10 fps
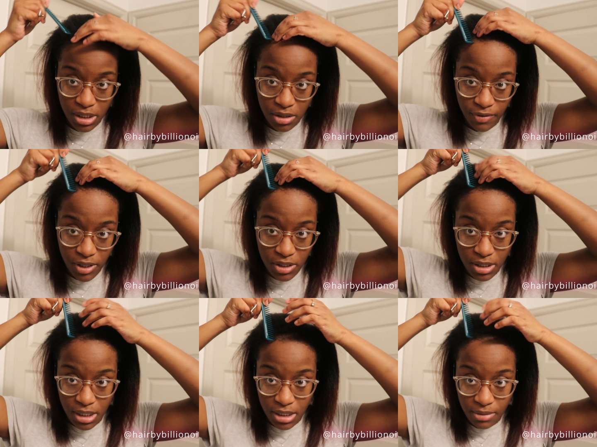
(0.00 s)
things
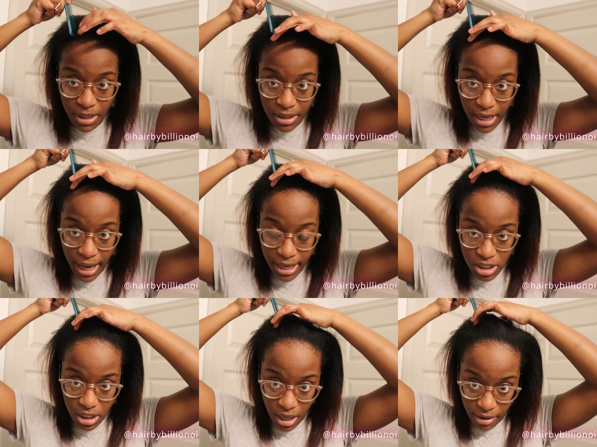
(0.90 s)
first, this method I
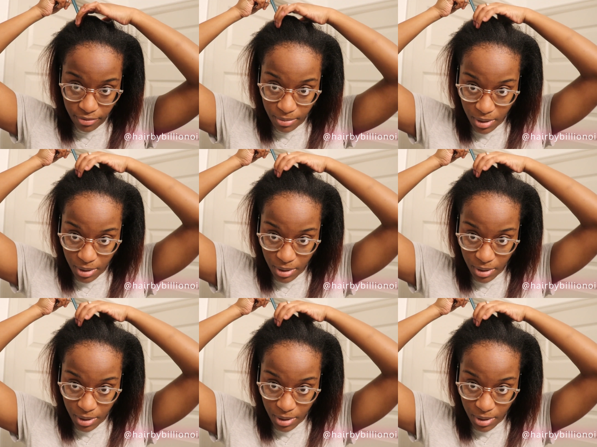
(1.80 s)
actually got from